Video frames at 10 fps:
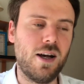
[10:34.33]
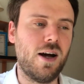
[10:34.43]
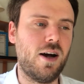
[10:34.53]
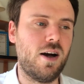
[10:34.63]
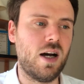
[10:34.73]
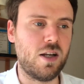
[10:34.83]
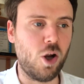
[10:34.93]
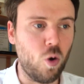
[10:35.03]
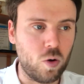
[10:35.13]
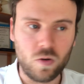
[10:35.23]
uh,
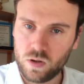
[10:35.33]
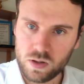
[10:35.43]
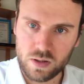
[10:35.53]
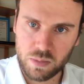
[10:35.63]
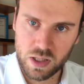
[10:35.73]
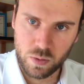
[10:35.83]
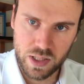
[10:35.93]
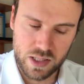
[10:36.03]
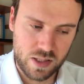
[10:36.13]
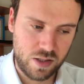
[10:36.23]
and local in many
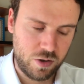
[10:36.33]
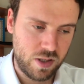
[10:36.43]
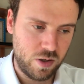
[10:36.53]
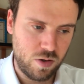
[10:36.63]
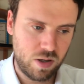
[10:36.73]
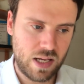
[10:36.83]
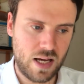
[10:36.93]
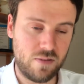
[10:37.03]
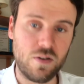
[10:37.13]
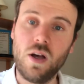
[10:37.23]
ways, and they do not
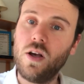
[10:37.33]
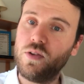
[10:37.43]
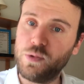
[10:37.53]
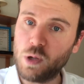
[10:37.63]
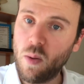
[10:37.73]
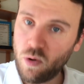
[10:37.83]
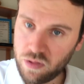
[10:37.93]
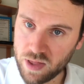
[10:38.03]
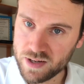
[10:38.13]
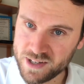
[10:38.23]
have
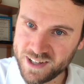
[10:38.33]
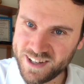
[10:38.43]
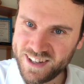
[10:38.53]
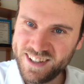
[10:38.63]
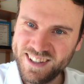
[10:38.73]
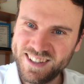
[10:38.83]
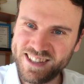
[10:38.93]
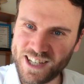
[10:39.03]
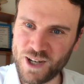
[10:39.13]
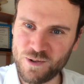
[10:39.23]
nomothetic,
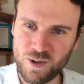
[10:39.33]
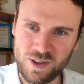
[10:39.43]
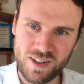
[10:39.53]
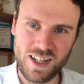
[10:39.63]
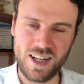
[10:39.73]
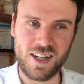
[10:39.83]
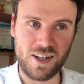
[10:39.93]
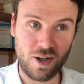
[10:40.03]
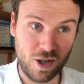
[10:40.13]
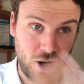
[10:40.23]
general
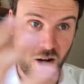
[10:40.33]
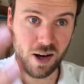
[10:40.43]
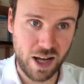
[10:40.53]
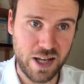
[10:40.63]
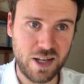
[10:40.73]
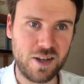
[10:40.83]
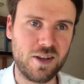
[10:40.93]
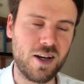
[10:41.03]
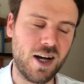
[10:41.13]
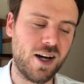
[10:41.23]
uh, law-like
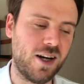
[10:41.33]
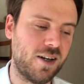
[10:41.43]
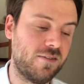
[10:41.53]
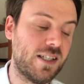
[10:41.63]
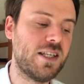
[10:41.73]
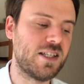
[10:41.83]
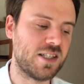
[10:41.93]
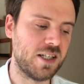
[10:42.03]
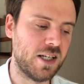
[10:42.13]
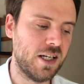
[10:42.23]
uh,
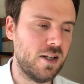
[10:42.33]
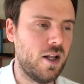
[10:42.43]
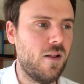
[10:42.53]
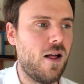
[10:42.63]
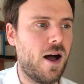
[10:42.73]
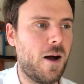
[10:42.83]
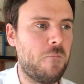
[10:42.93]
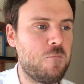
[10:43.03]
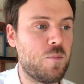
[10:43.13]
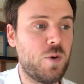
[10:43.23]
validity.
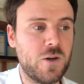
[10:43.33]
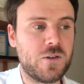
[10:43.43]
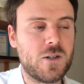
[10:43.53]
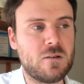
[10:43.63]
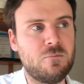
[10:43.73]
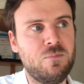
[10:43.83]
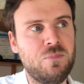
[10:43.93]
Um, but